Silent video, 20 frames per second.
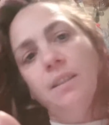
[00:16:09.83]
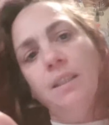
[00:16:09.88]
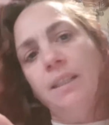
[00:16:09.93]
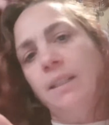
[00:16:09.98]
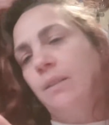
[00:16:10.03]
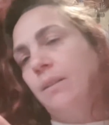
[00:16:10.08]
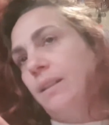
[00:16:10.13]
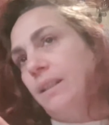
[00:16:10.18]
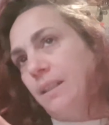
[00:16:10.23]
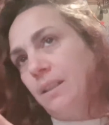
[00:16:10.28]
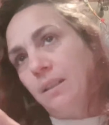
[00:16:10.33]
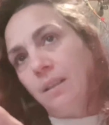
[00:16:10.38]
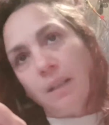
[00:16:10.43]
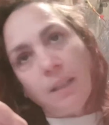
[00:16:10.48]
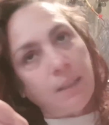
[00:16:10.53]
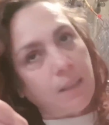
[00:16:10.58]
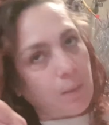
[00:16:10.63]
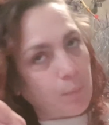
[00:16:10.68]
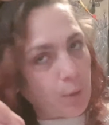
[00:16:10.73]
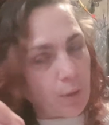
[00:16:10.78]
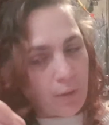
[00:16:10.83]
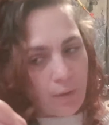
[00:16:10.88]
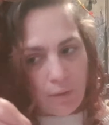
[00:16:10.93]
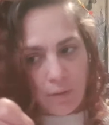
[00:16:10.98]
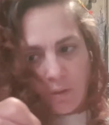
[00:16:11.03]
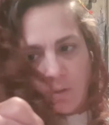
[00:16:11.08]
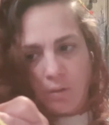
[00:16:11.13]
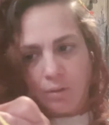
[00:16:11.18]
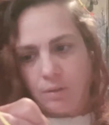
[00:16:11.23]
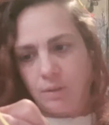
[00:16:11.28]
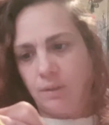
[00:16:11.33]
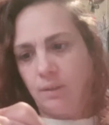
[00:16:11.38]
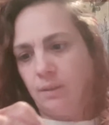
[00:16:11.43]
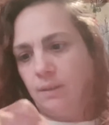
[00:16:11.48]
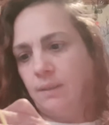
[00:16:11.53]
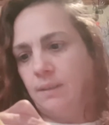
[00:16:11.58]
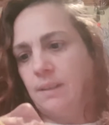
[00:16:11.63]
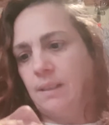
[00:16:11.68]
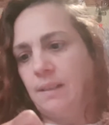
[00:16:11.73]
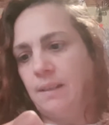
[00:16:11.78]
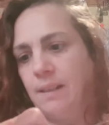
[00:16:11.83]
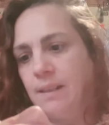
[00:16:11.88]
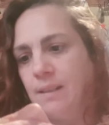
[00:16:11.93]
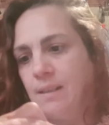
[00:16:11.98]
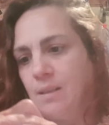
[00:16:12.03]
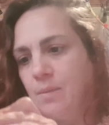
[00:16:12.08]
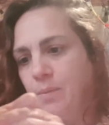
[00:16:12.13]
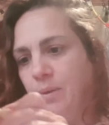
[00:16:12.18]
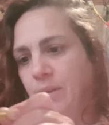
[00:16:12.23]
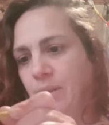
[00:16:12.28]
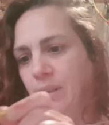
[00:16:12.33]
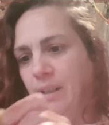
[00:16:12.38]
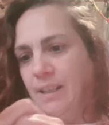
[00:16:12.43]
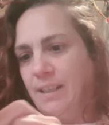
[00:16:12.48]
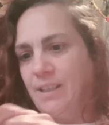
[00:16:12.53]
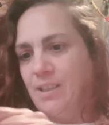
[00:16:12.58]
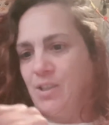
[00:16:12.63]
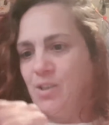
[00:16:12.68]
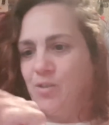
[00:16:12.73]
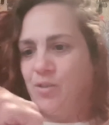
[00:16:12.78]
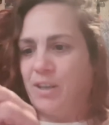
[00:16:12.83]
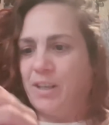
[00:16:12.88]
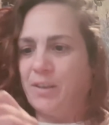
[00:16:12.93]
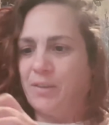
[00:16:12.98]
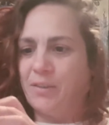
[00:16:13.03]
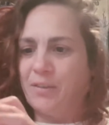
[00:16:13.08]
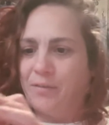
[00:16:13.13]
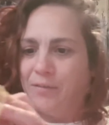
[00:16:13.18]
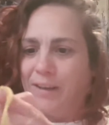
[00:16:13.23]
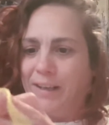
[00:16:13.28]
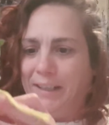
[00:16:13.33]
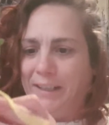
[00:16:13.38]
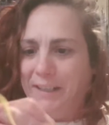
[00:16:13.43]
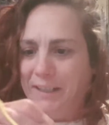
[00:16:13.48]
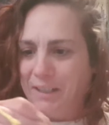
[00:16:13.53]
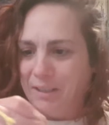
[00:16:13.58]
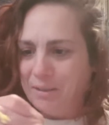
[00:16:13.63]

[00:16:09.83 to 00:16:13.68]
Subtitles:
Anyway, I ended up going to the doctors, and they just be like, straight on the Valium.